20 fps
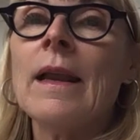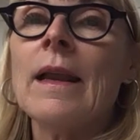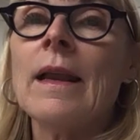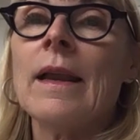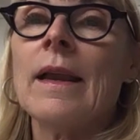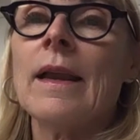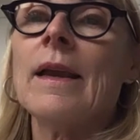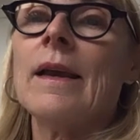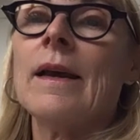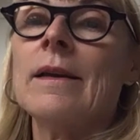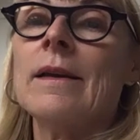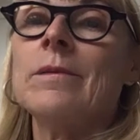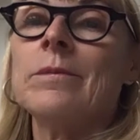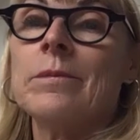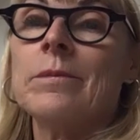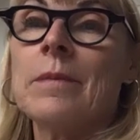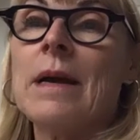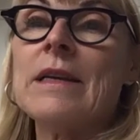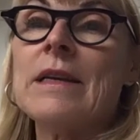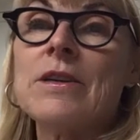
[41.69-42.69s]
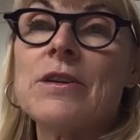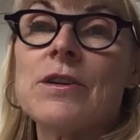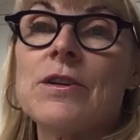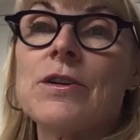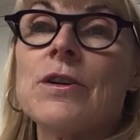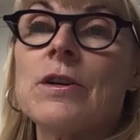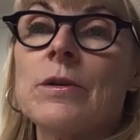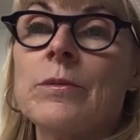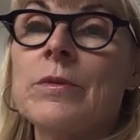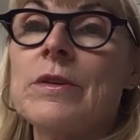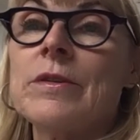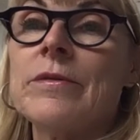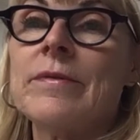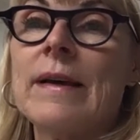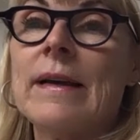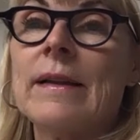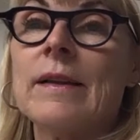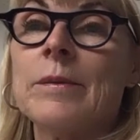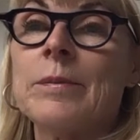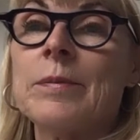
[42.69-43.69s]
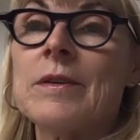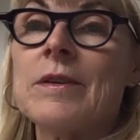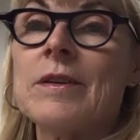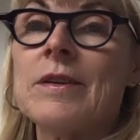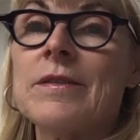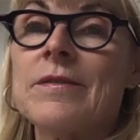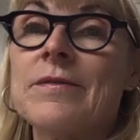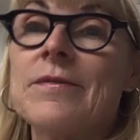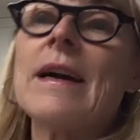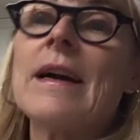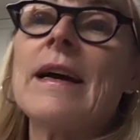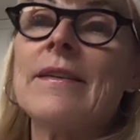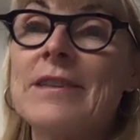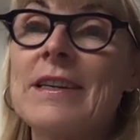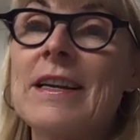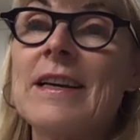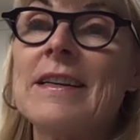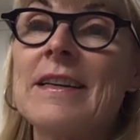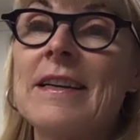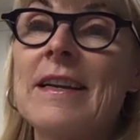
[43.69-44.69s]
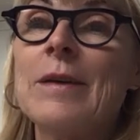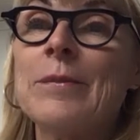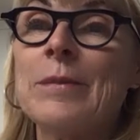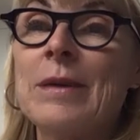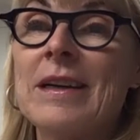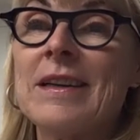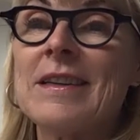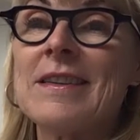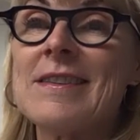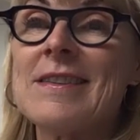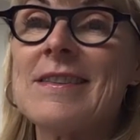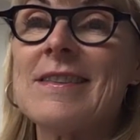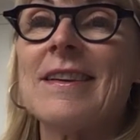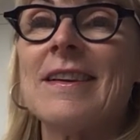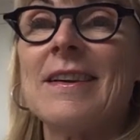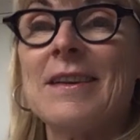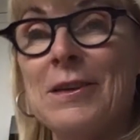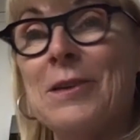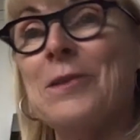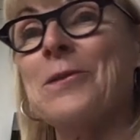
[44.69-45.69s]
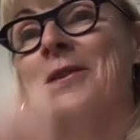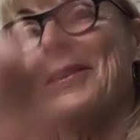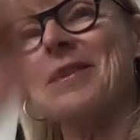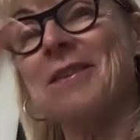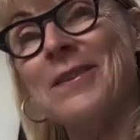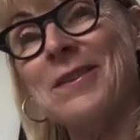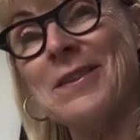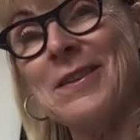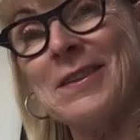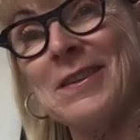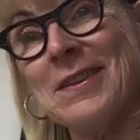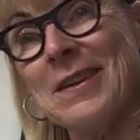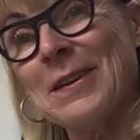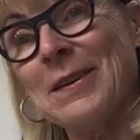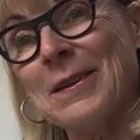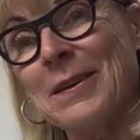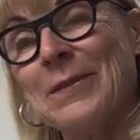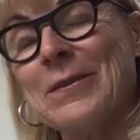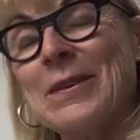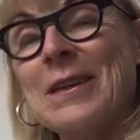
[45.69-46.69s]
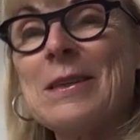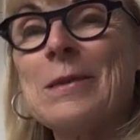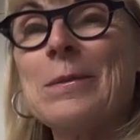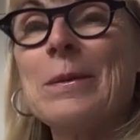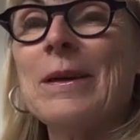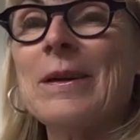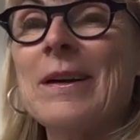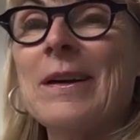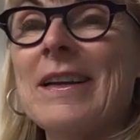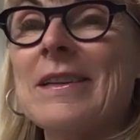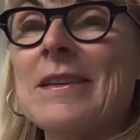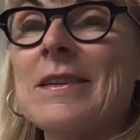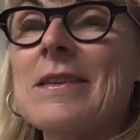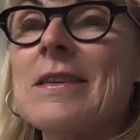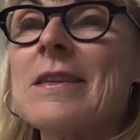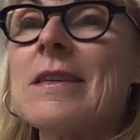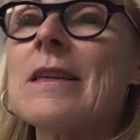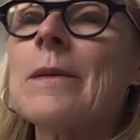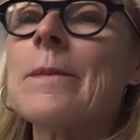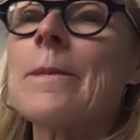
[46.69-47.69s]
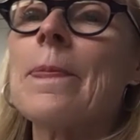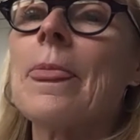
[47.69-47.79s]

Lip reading: And Mike Stern developed 5 Dynamics. It uses the cycle of experience.